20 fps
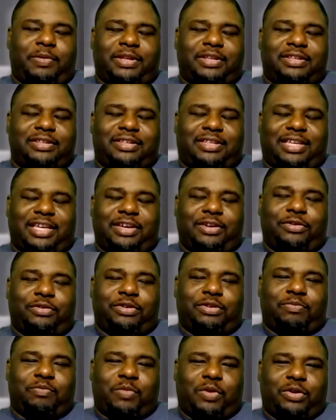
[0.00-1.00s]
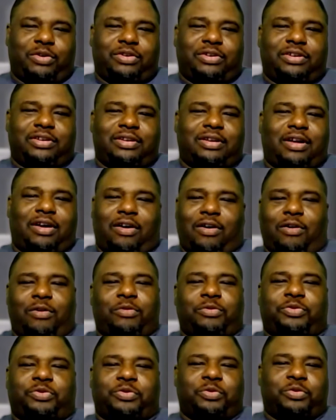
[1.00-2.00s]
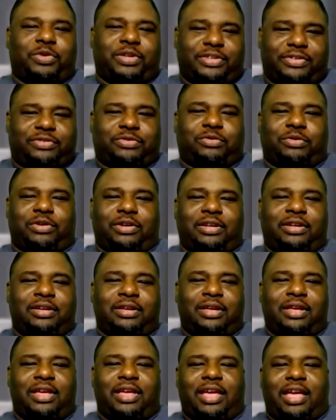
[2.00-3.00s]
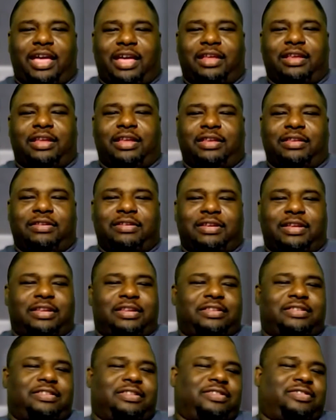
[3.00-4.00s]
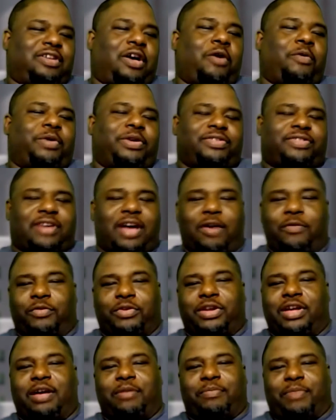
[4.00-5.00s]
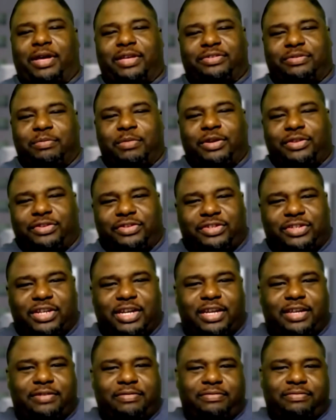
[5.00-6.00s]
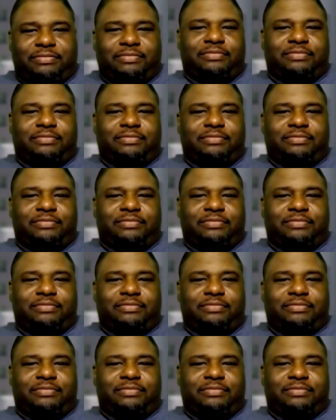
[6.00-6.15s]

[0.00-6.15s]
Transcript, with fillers: People been killed and murdered all through history and, and it's always covered up by some other shit.